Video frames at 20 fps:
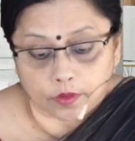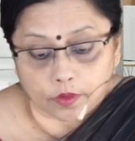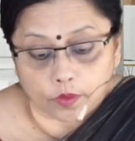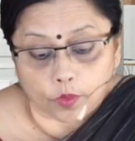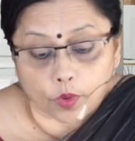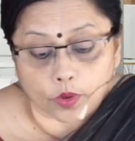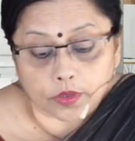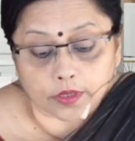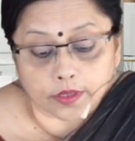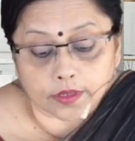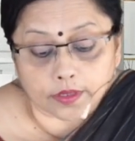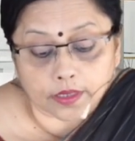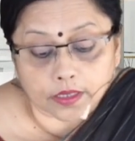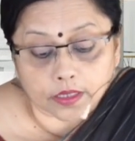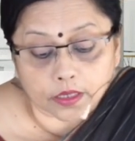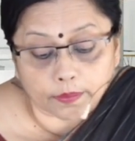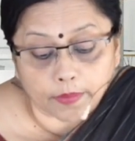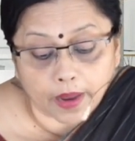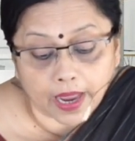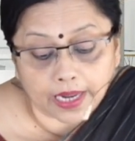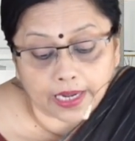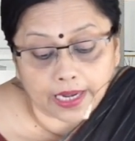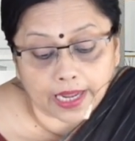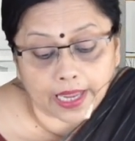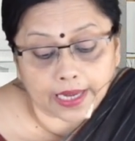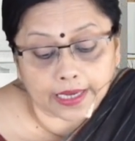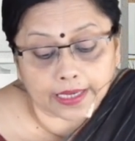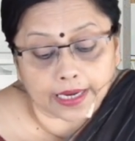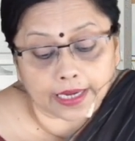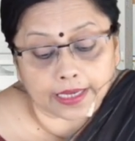What is this
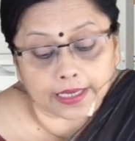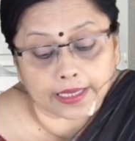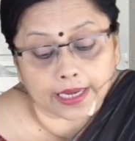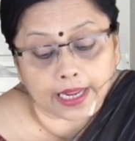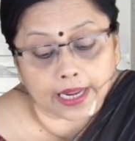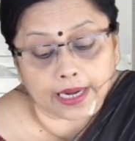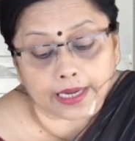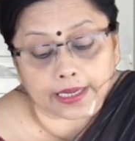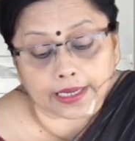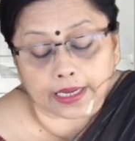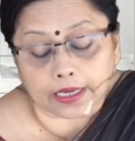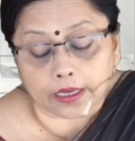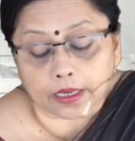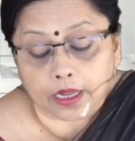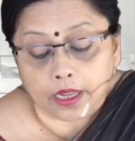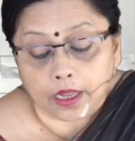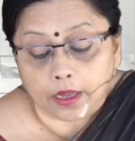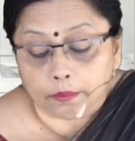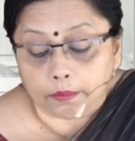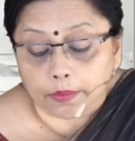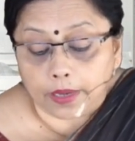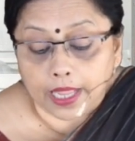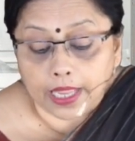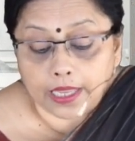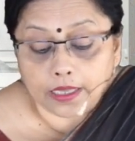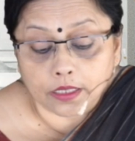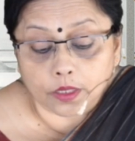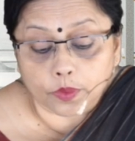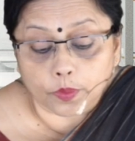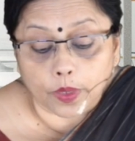byline and date and
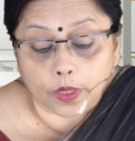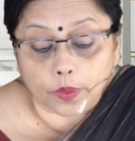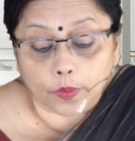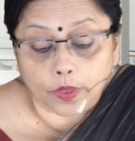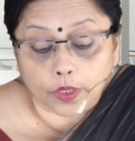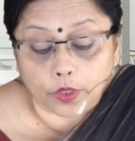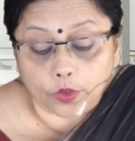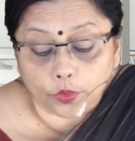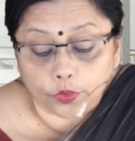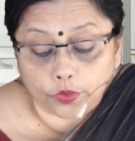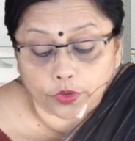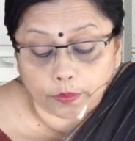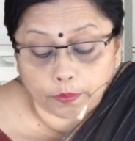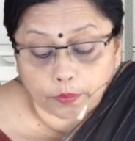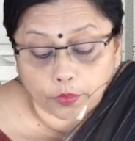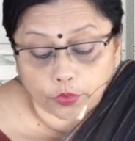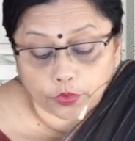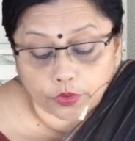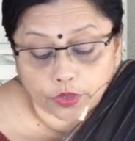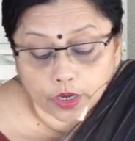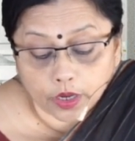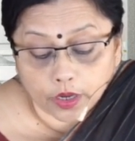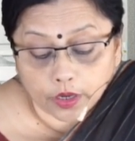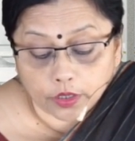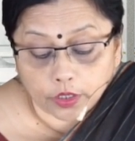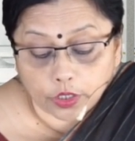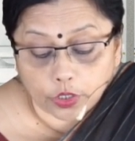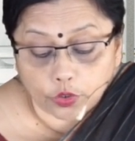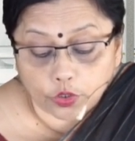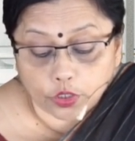place? When we do report
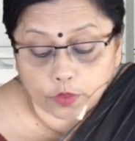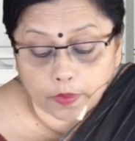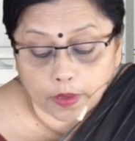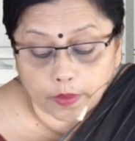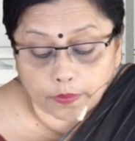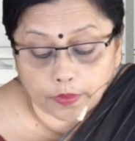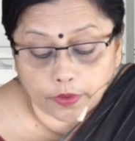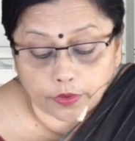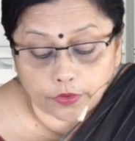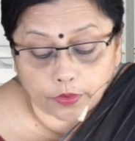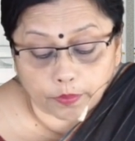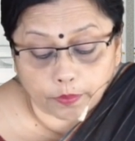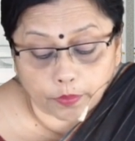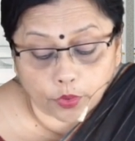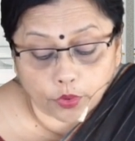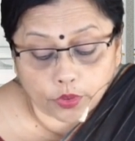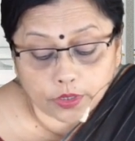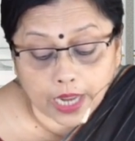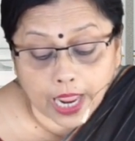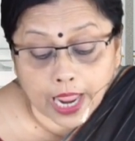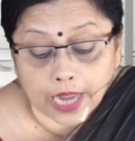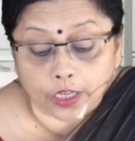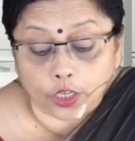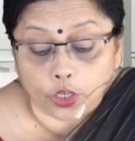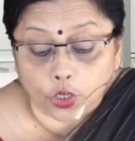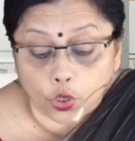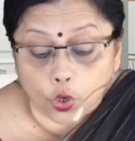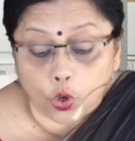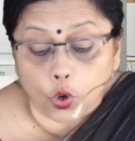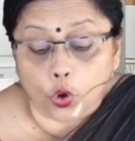newspaper report, and
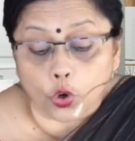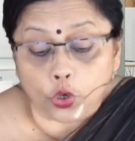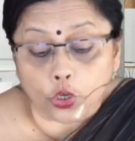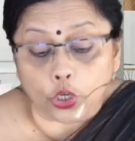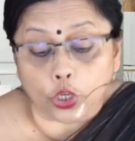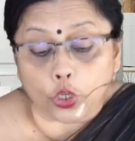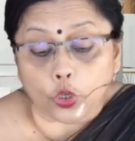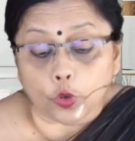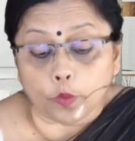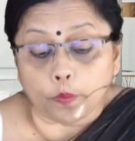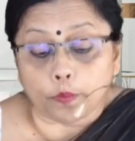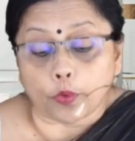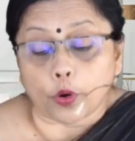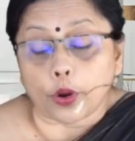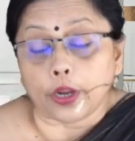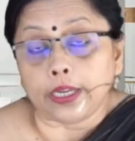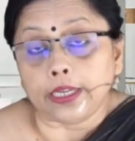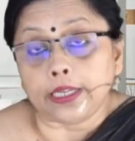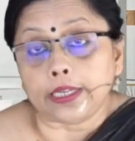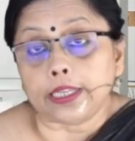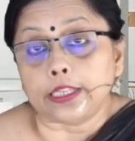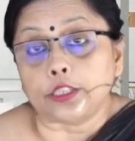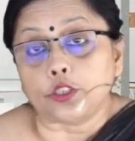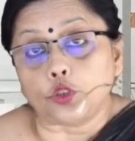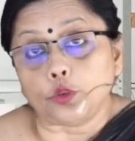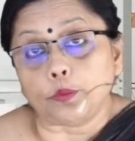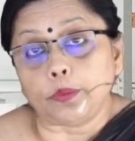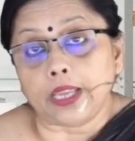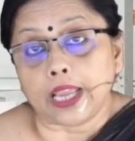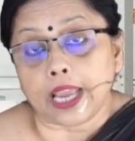no new point is
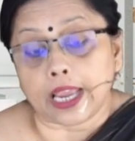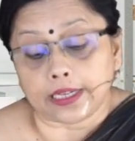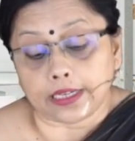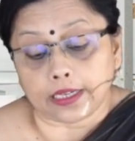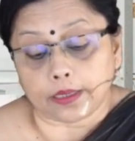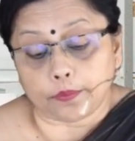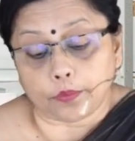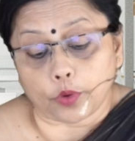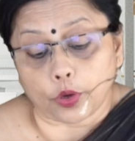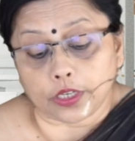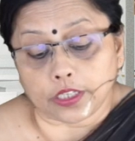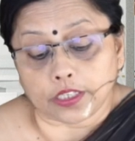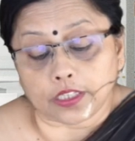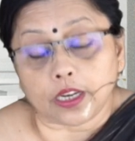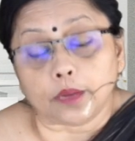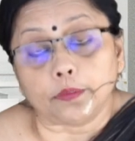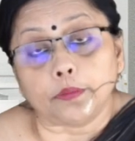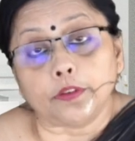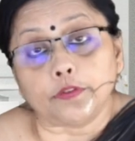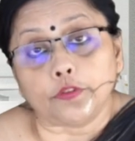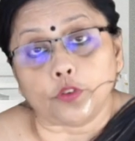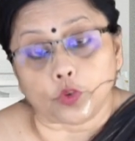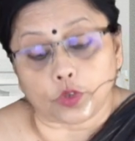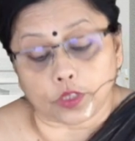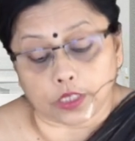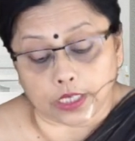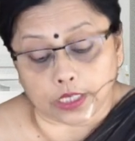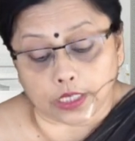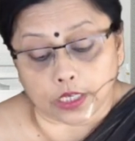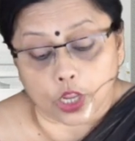to be added. Point number
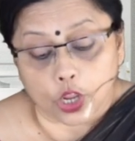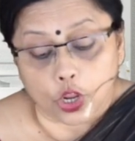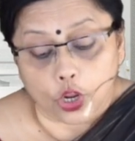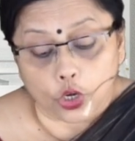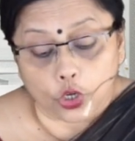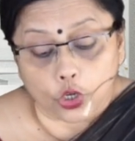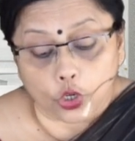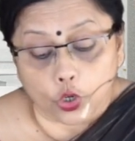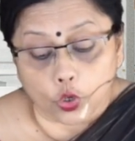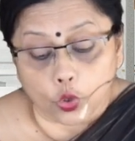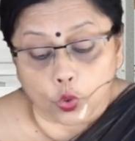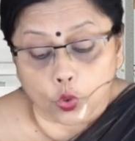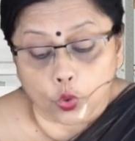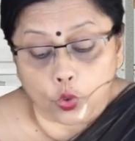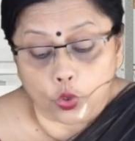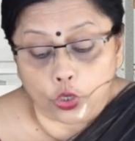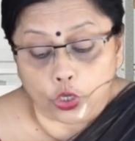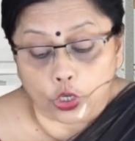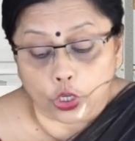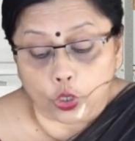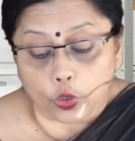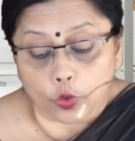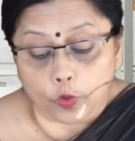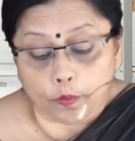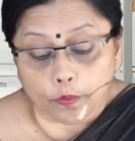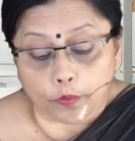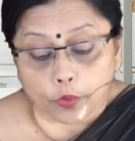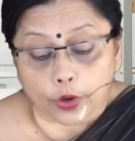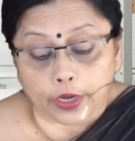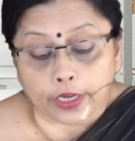14. No new
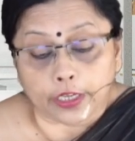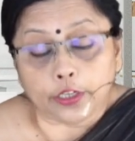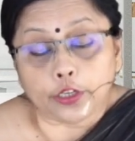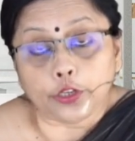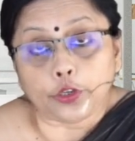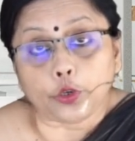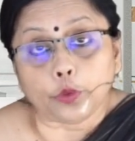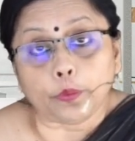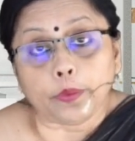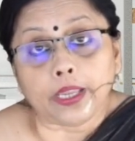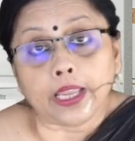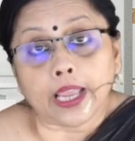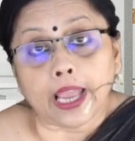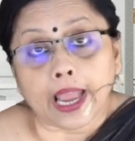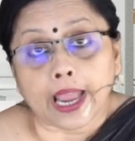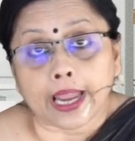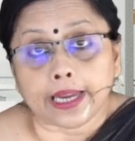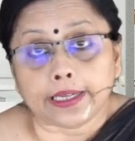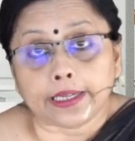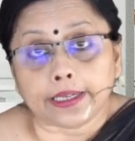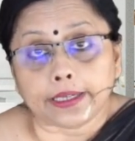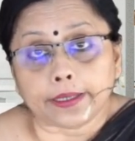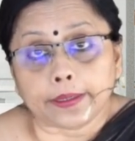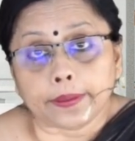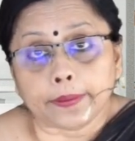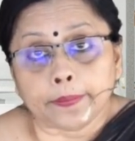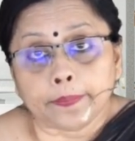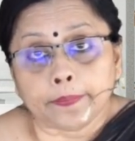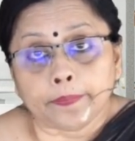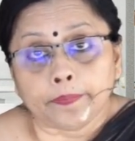point to be added.
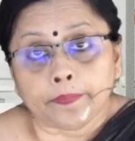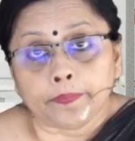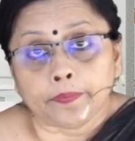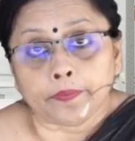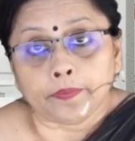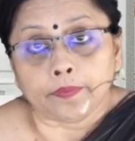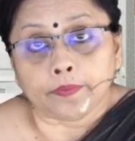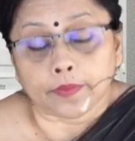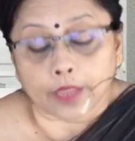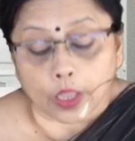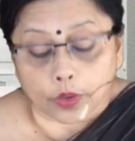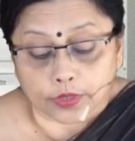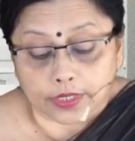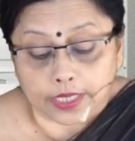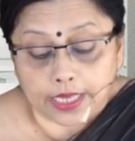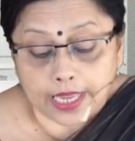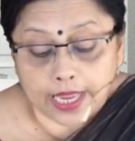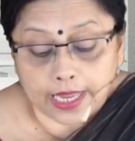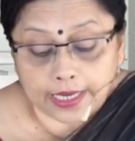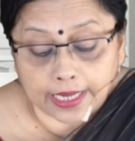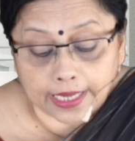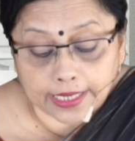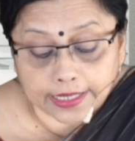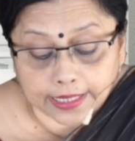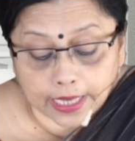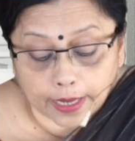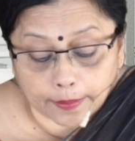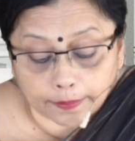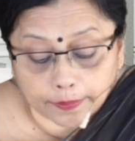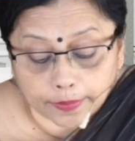Now see an
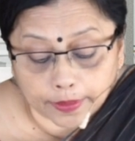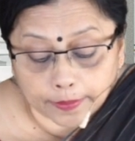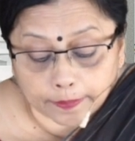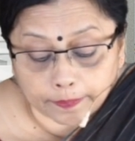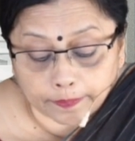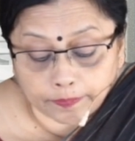example.